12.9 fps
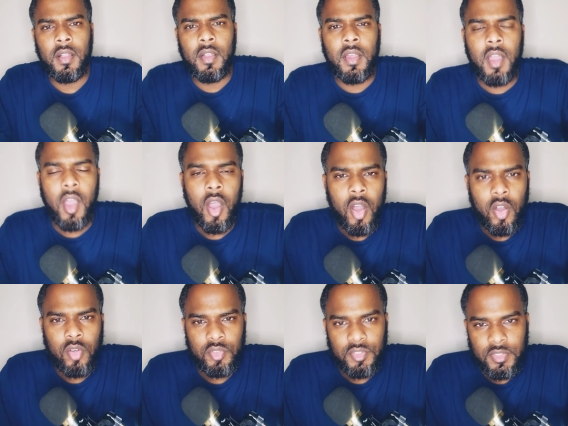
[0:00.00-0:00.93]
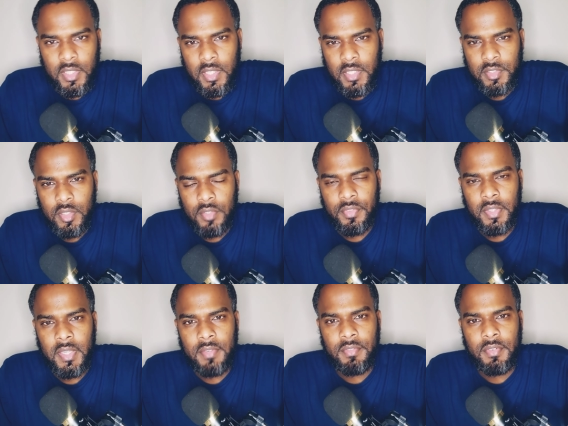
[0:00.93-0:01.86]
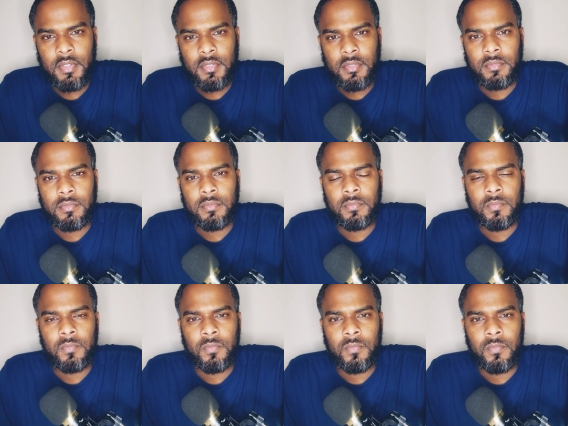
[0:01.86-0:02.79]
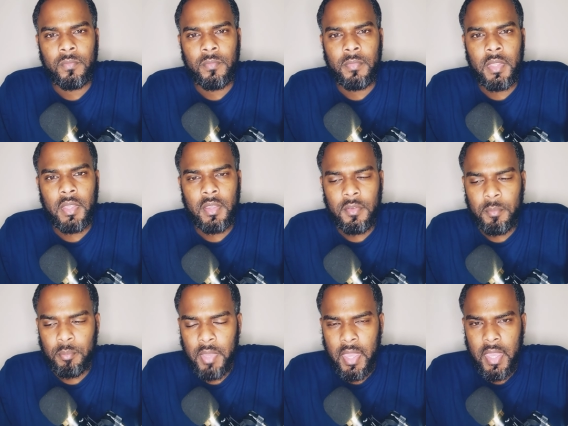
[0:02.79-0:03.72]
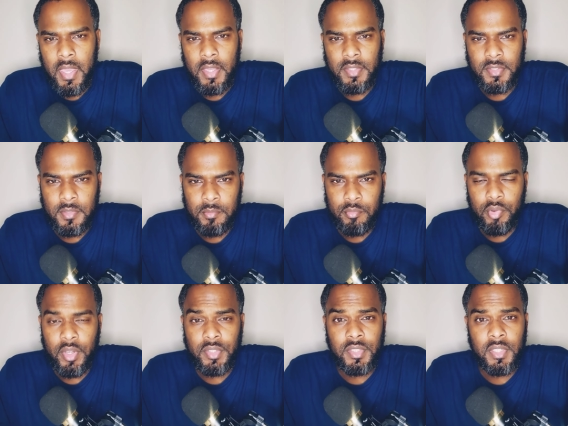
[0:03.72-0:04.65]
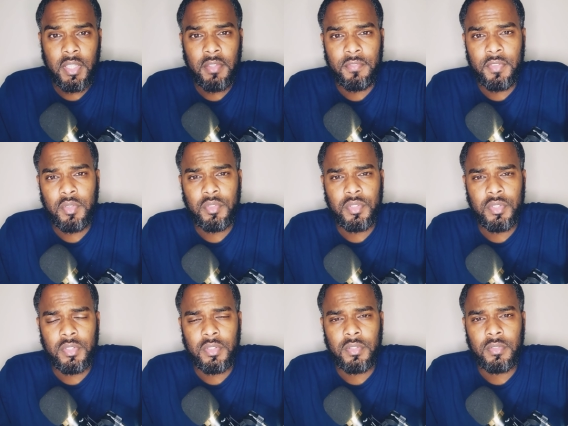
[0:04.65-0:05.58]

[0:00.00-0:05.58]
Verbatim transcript: all sins are forgiven, past, present, and future.